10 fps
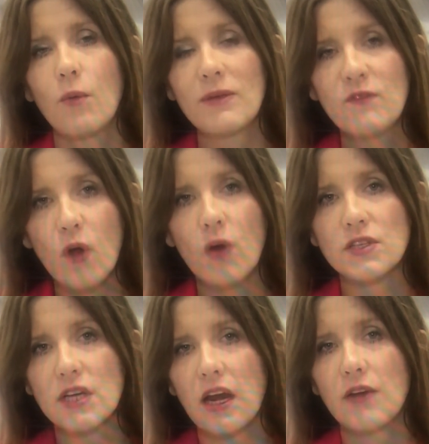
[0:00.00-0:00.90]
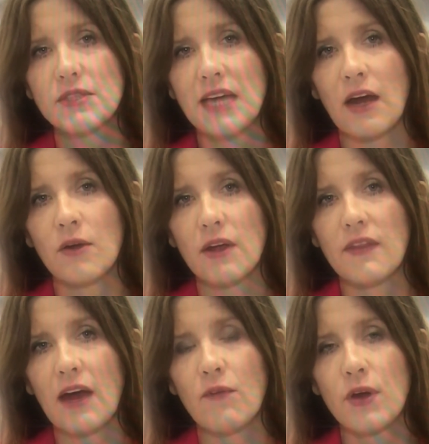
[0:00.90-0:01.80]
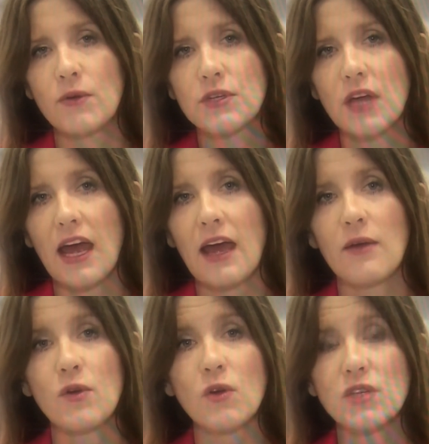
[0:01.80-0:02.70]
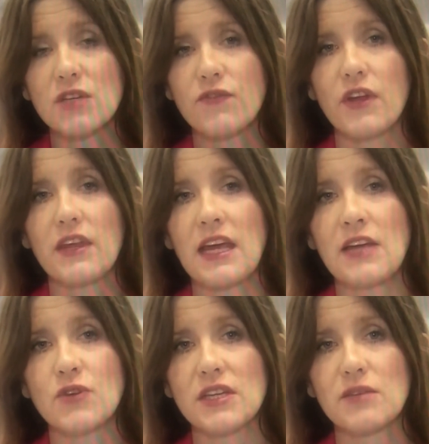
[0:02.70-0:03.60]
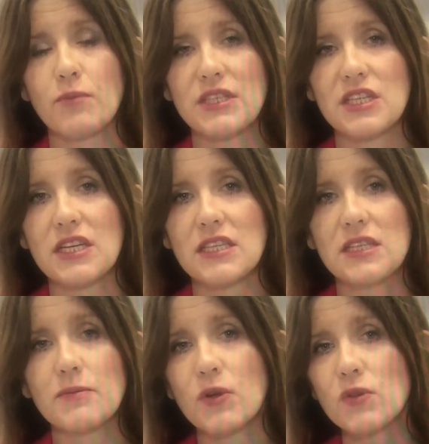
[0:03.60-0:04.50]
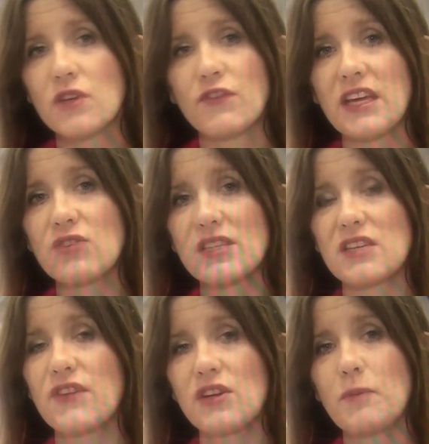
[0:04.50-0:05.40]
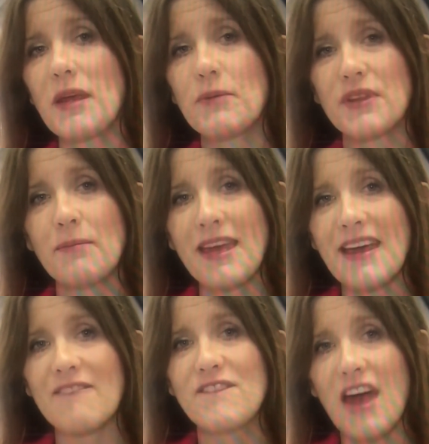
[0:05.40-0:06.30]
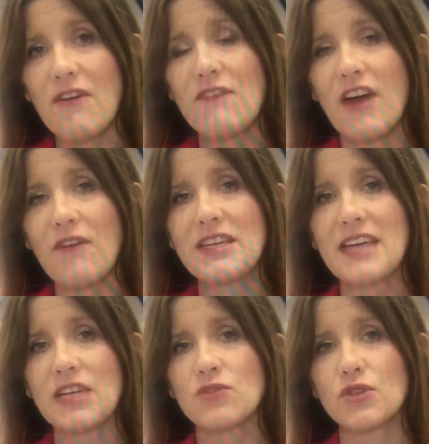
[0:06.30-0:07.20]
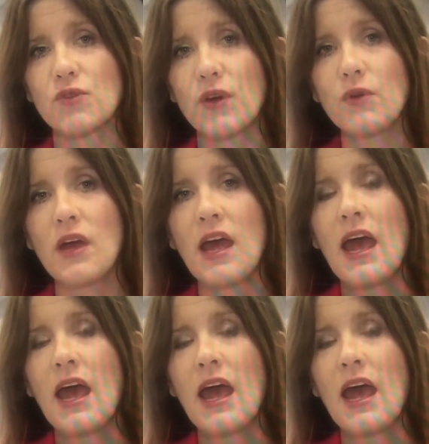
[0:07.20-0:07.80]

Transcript: We've got to close down that route, not just for the interests of British citizens, but also for the interests of those people that make that very, very dangerous route.